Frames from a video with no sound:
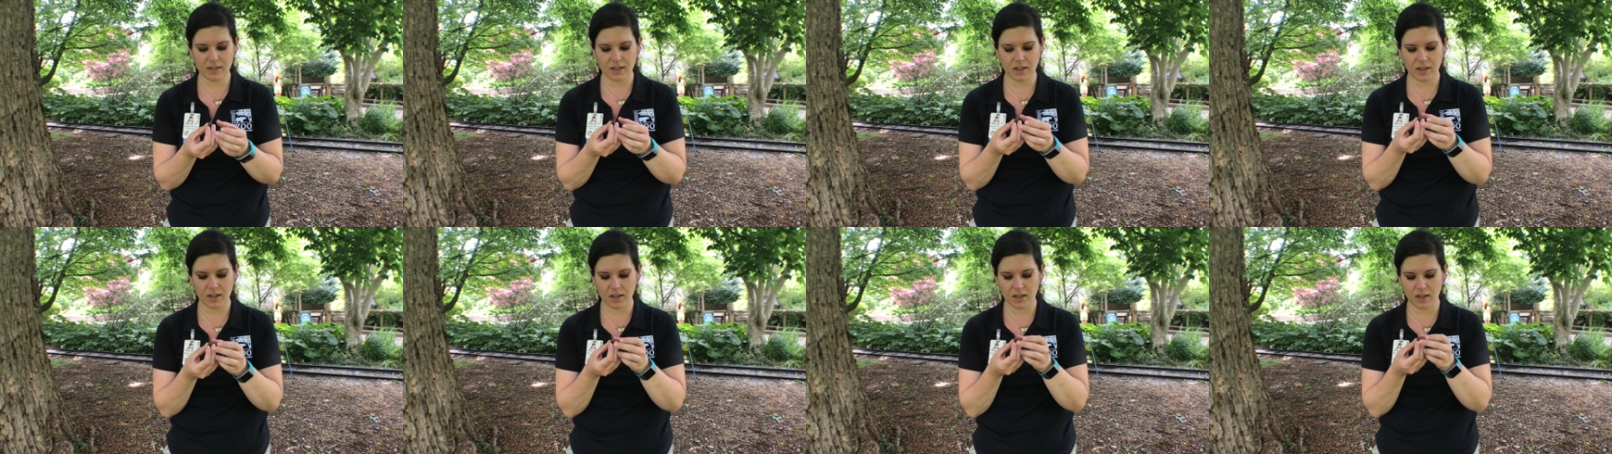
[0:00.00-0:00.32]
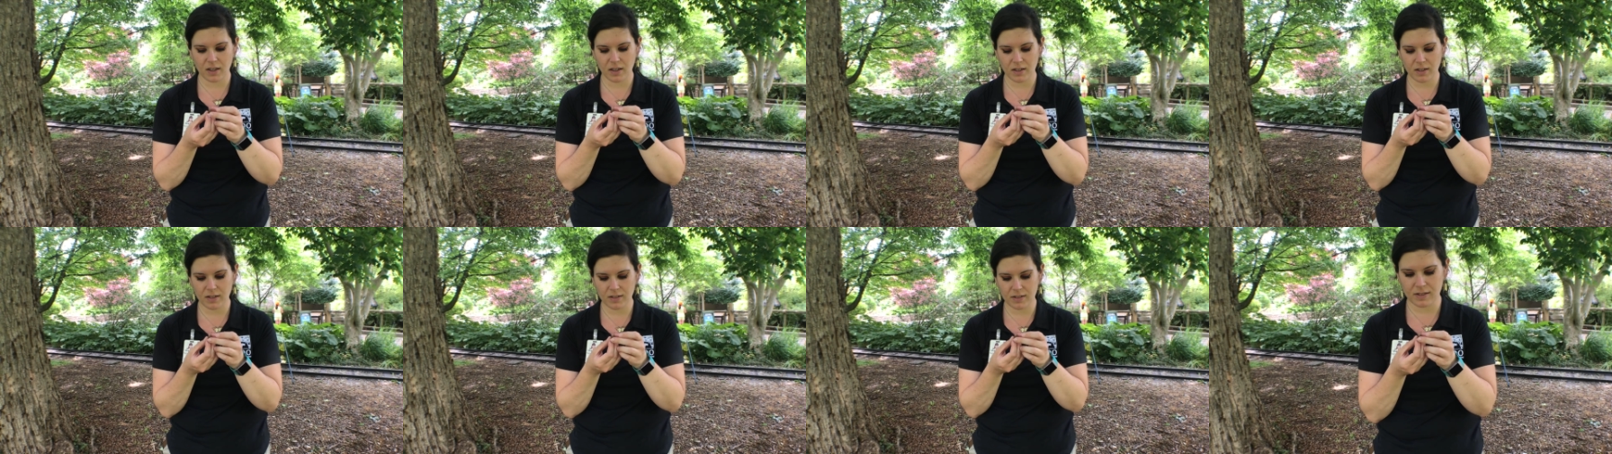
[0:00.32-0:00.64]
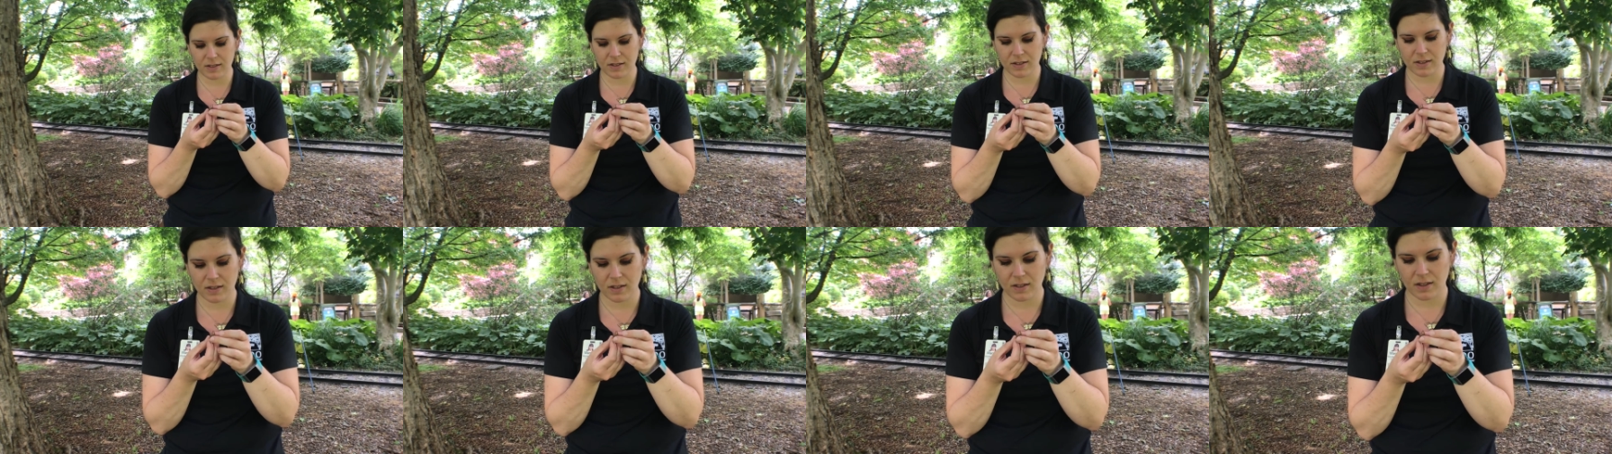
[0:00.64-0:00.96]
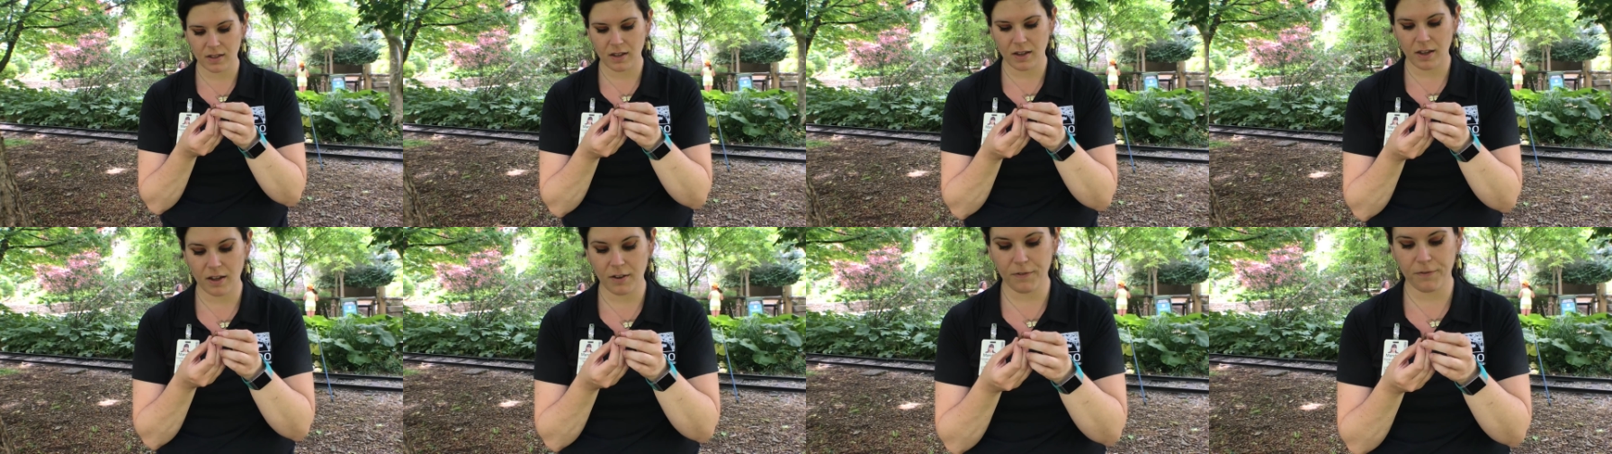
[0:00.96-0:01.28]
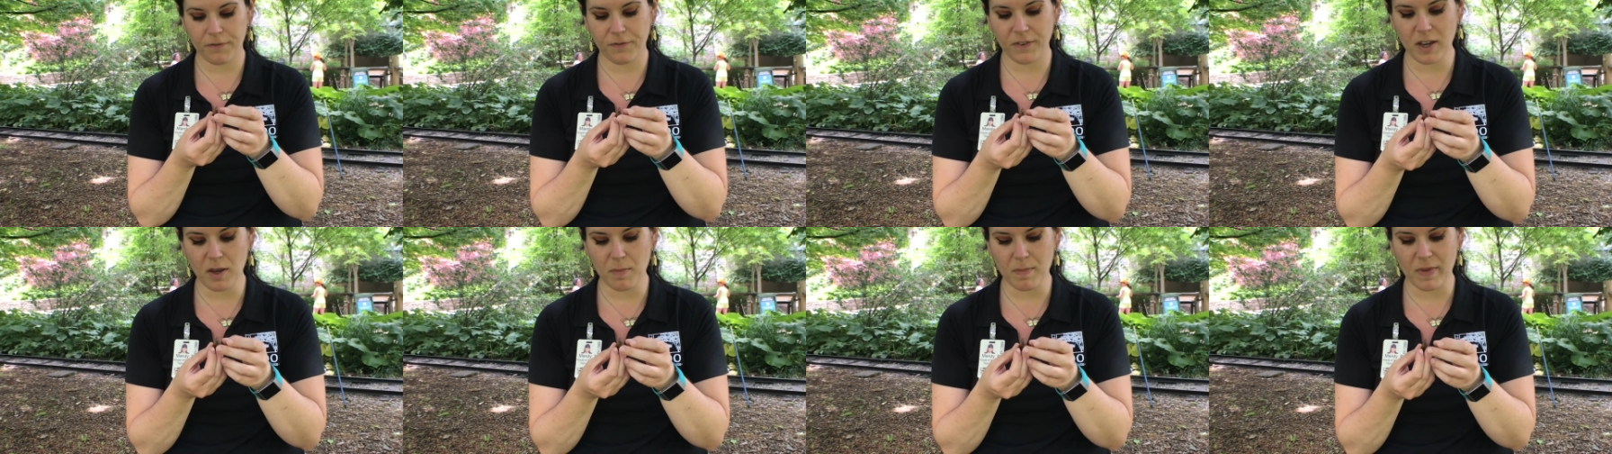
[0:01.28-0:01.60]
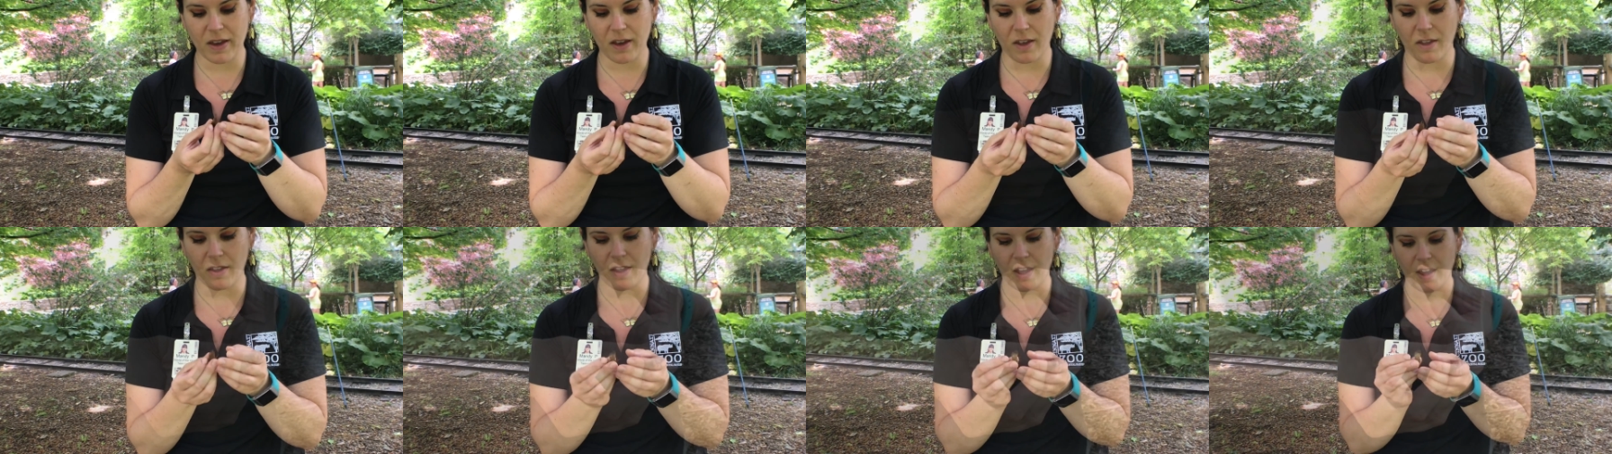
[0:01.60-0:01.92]
is a
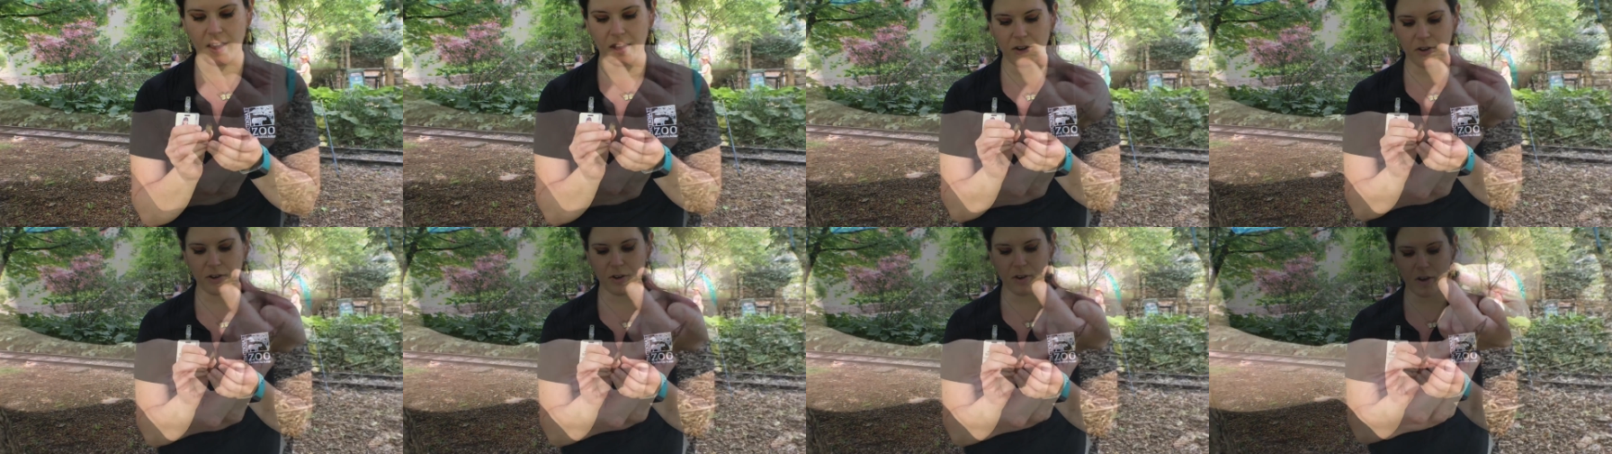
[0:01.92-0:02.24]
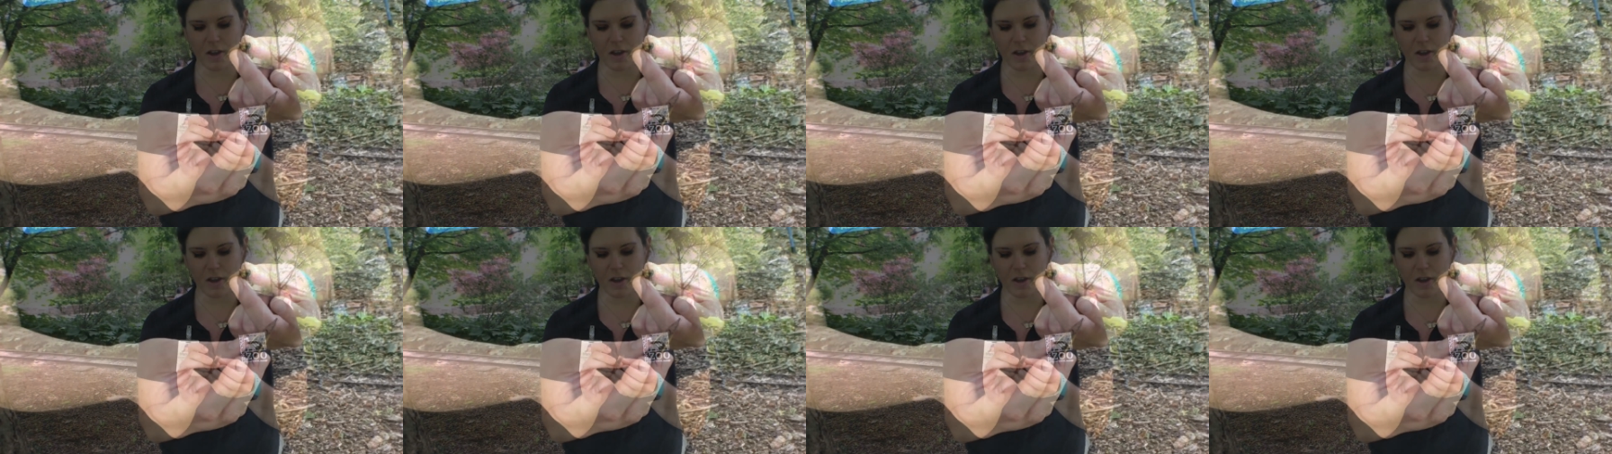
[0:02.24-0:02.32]
female. I don't know,